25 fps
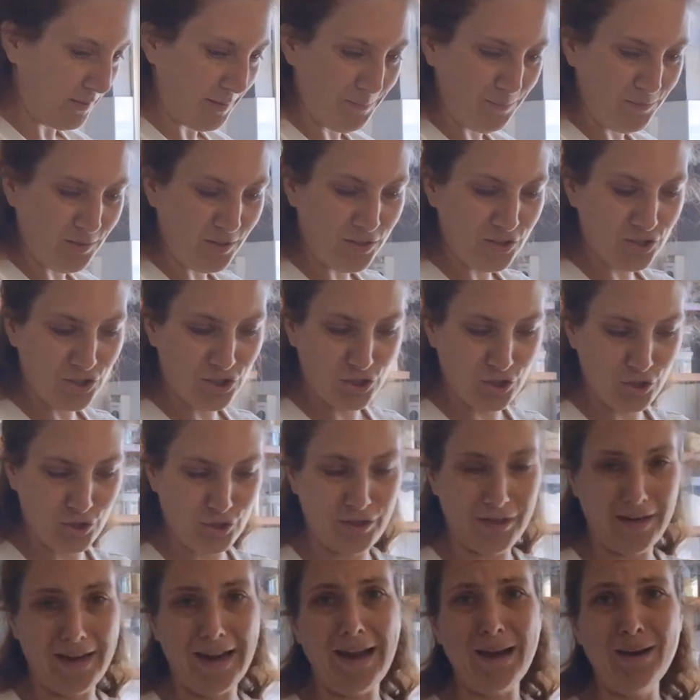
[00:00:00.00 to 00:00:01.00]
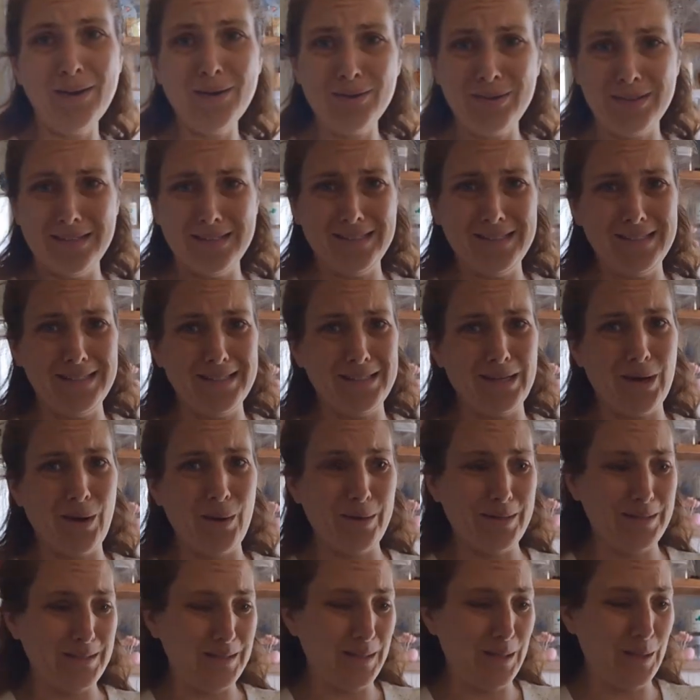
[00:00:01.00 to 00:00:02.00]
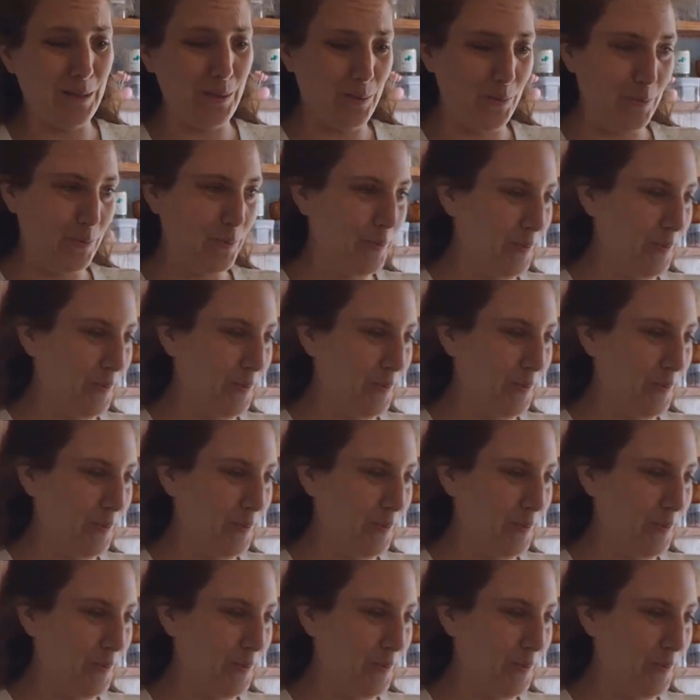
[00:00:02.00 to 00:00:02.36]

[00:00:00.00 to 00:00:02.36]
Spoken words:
I'm not sure how this is going to go.